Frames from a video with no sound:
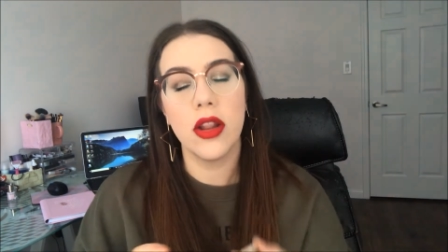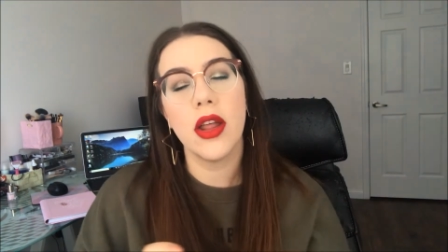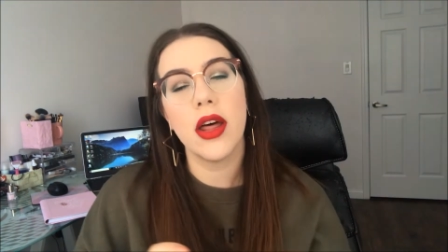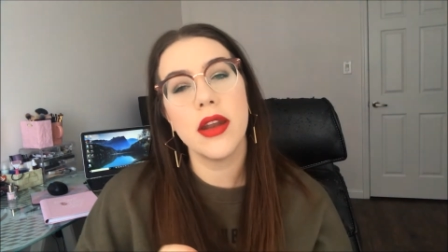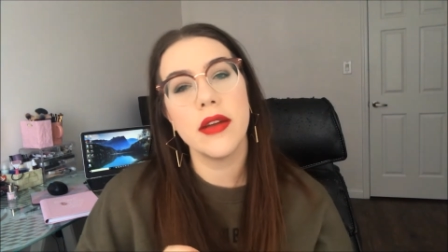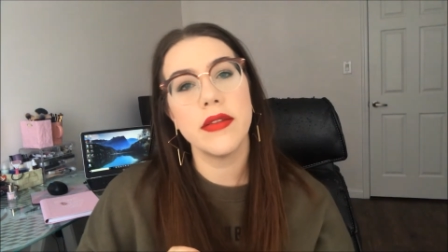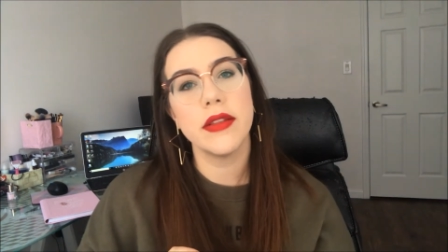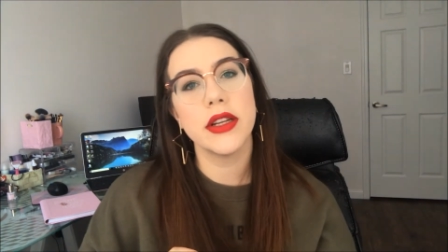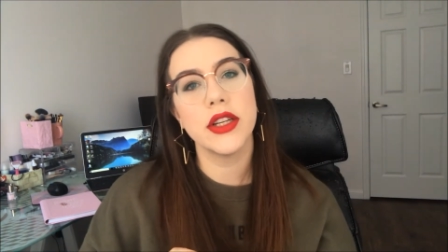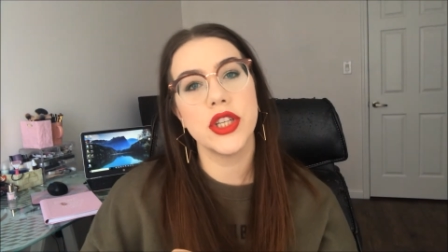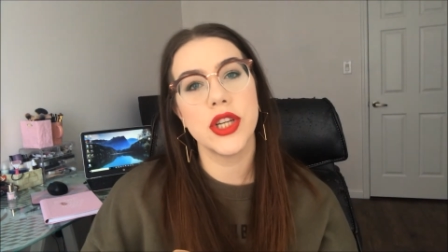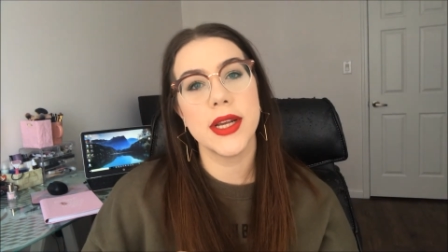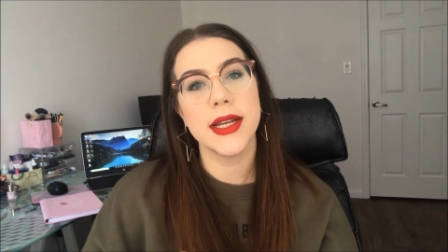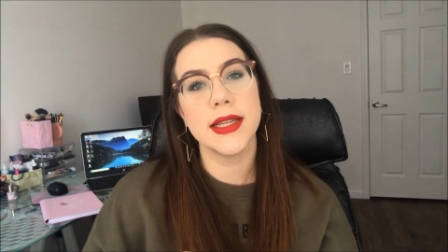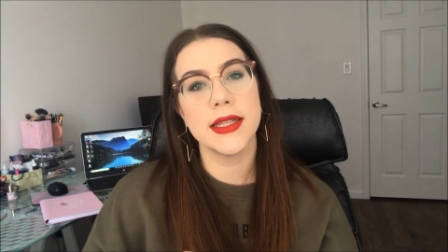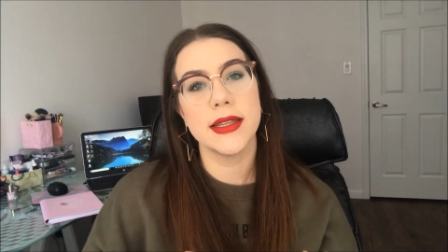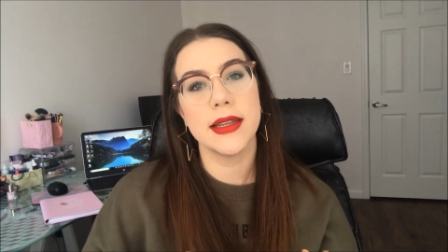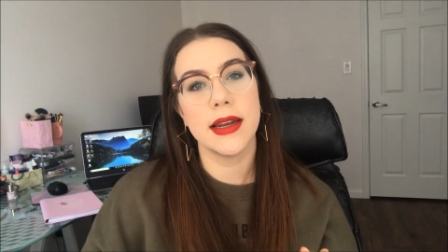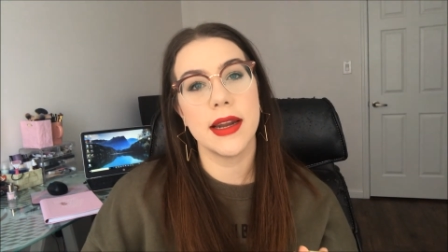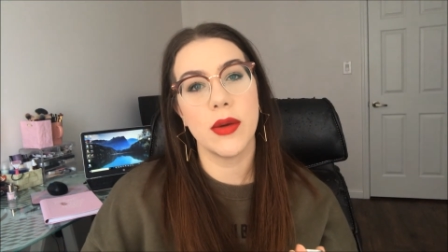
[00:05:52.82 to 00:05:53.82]
A lot of the
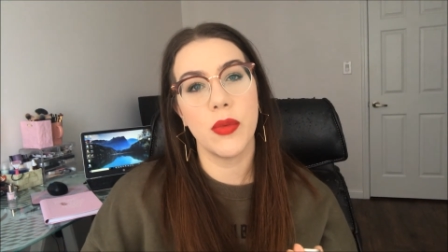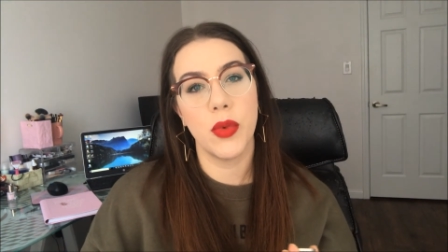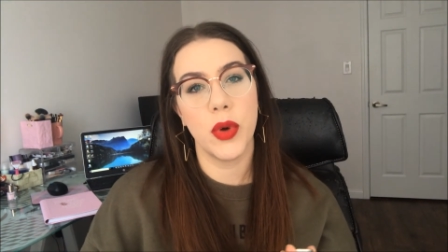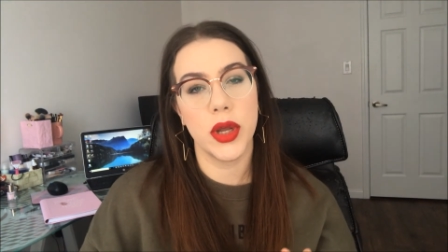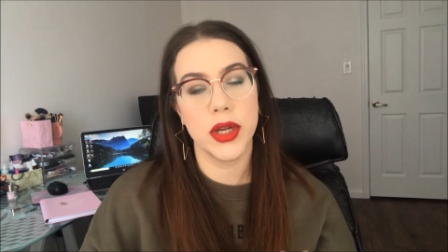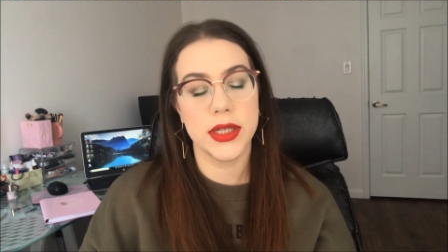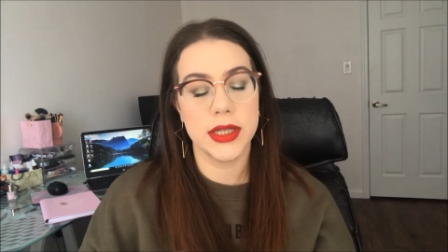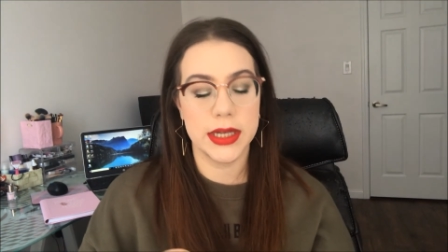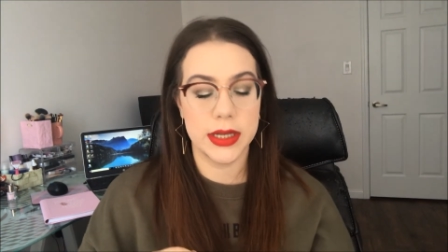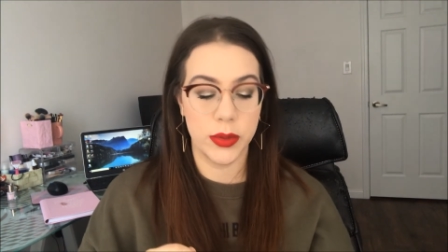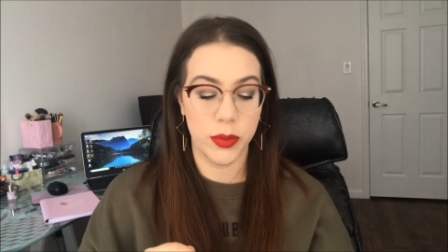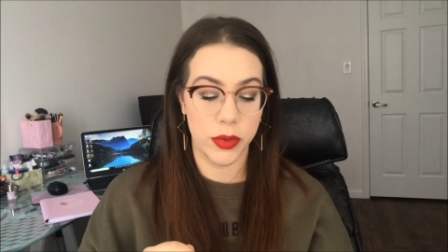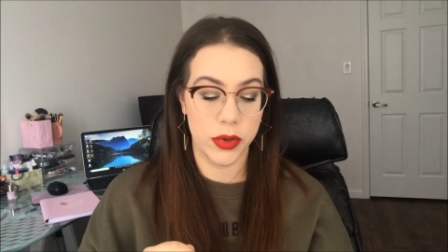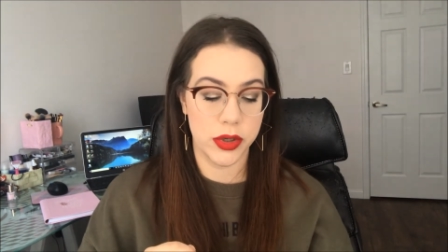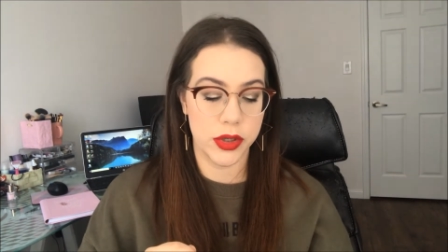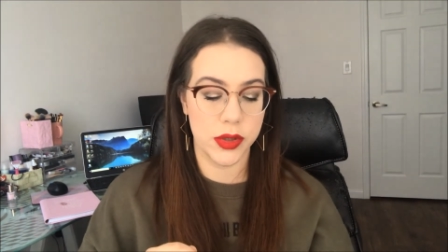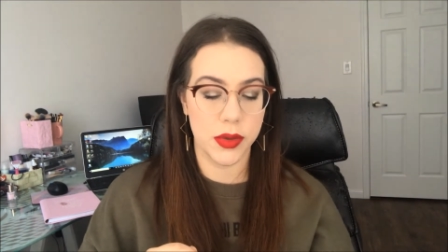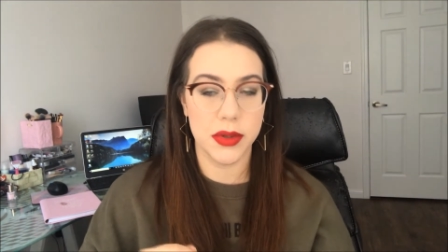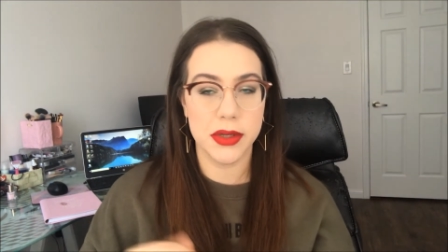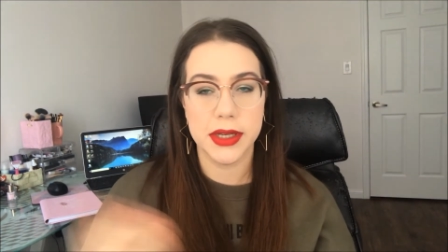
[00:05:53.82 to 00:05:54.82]
shades that I wanted
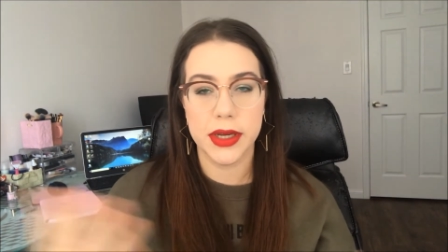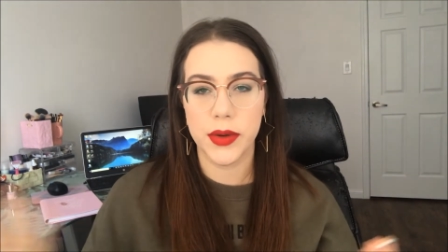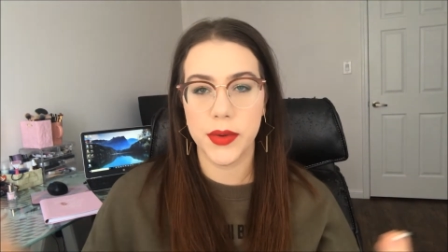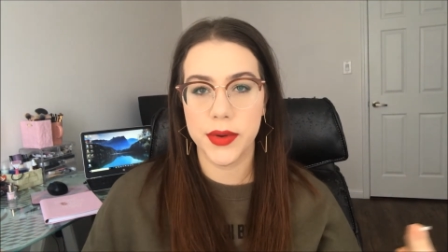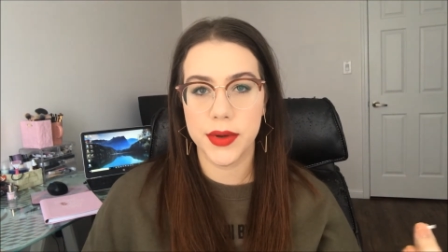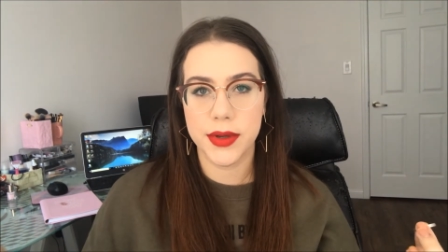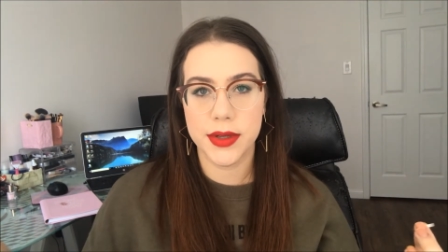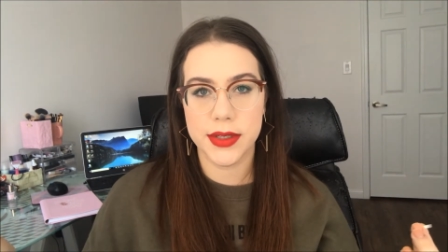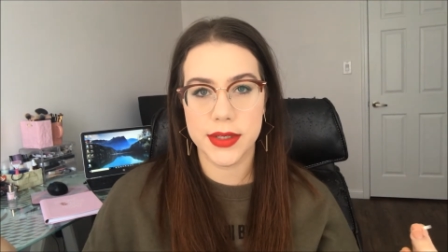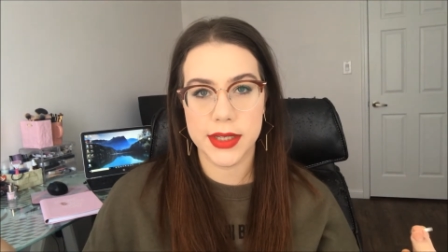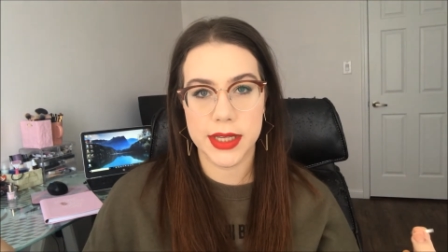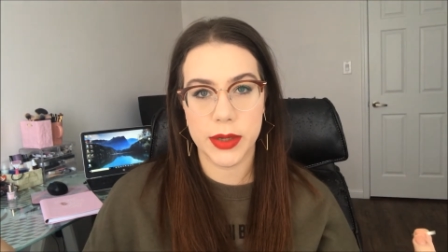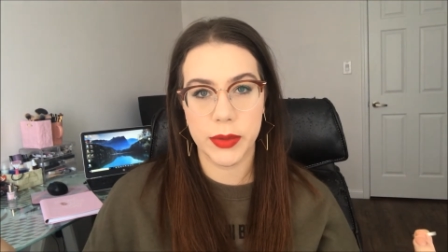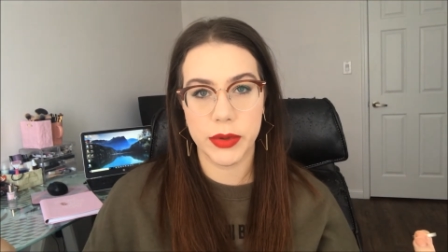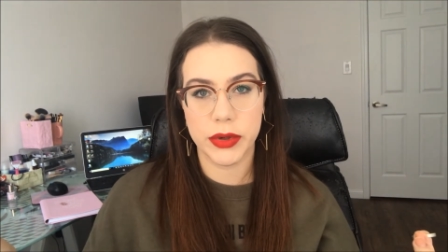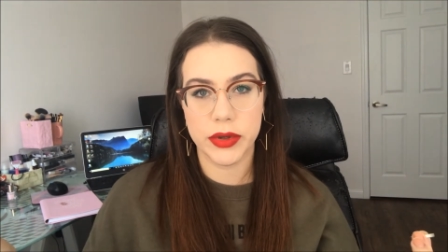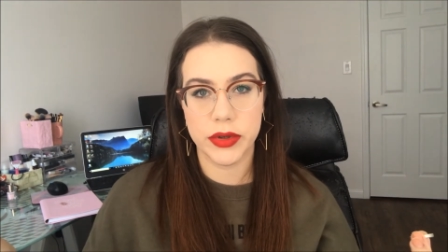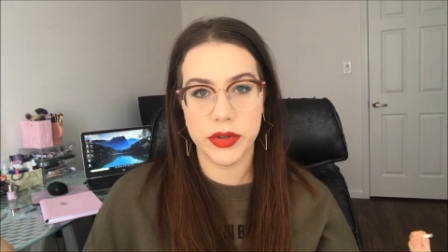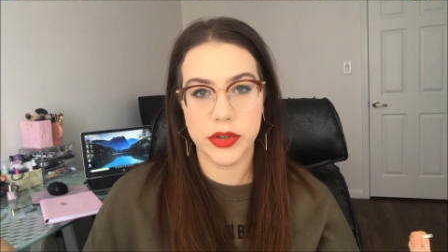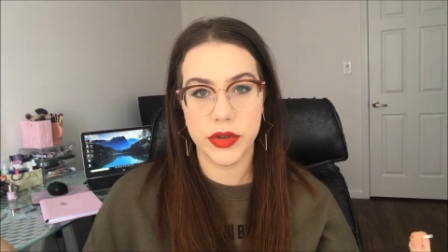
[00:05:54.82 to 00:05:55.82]
were sold out because they
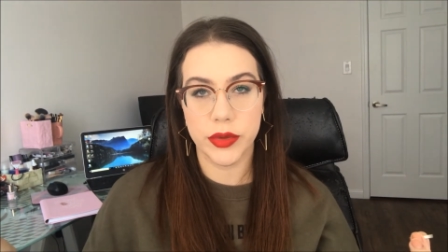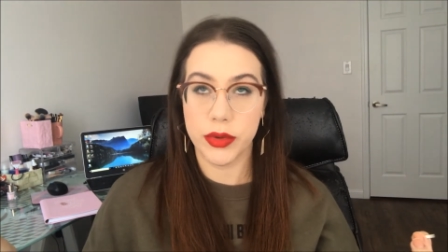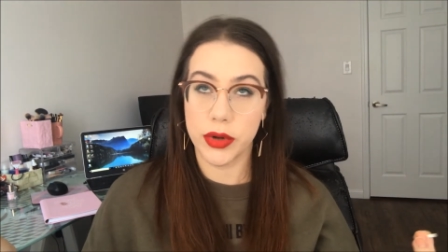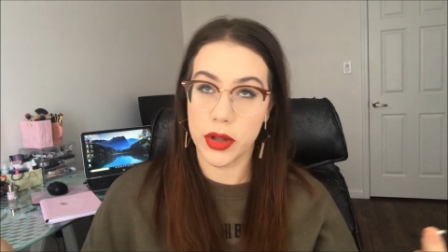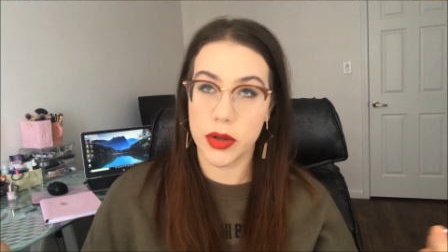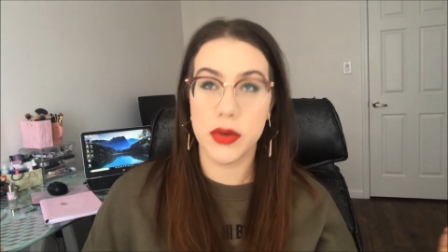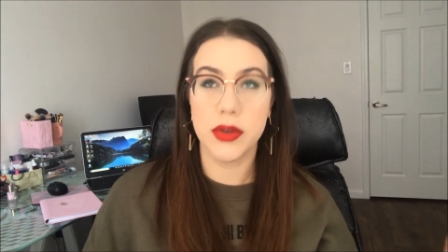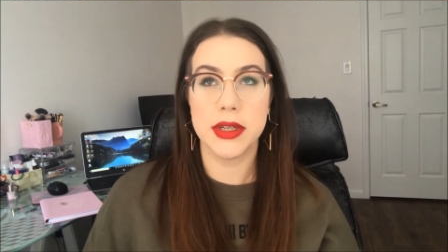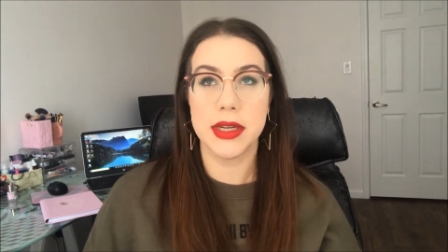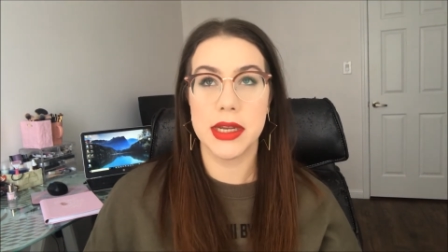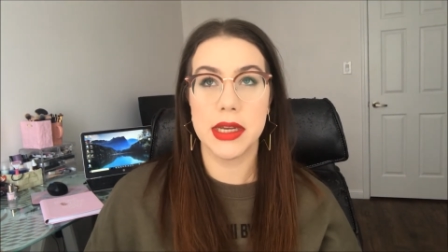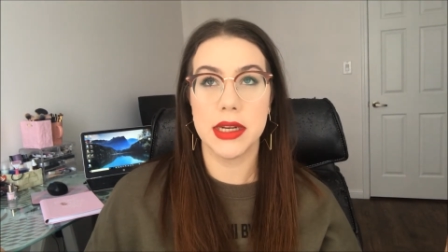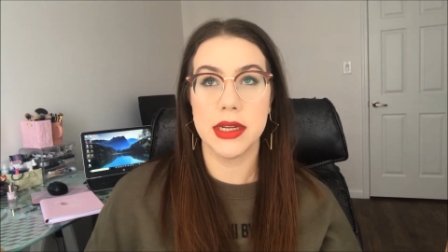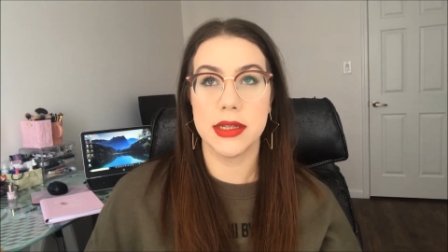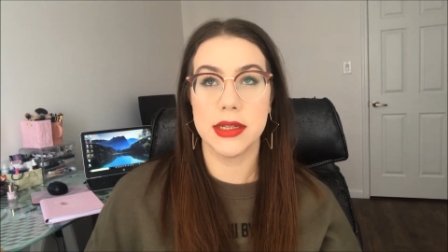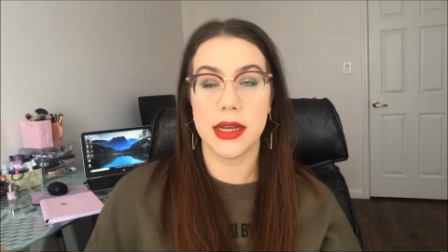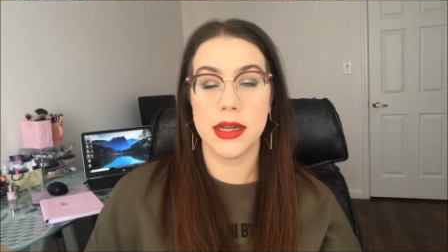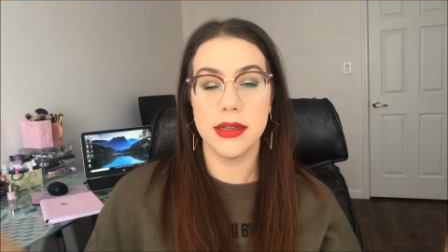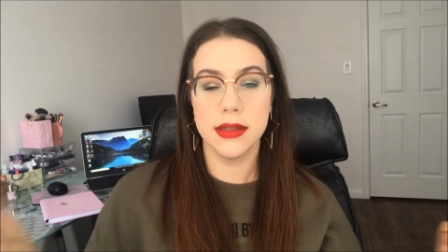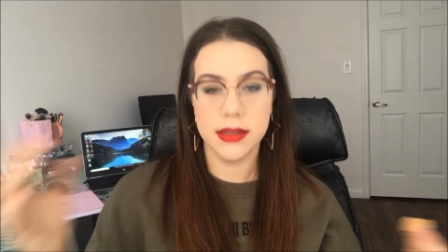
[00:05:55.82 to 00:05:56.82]
were
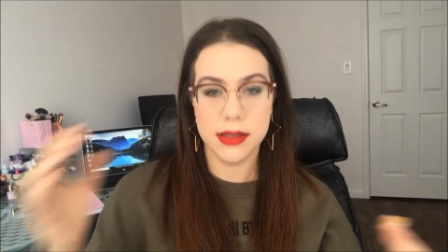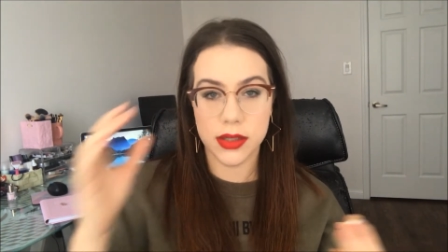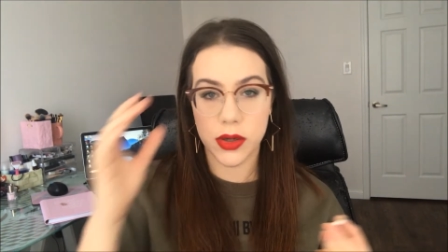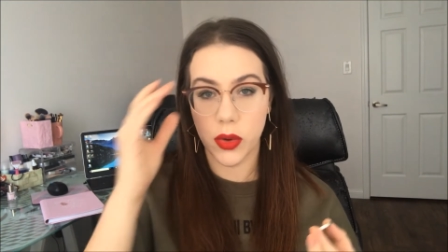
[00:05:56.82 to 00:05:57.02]
$2.80.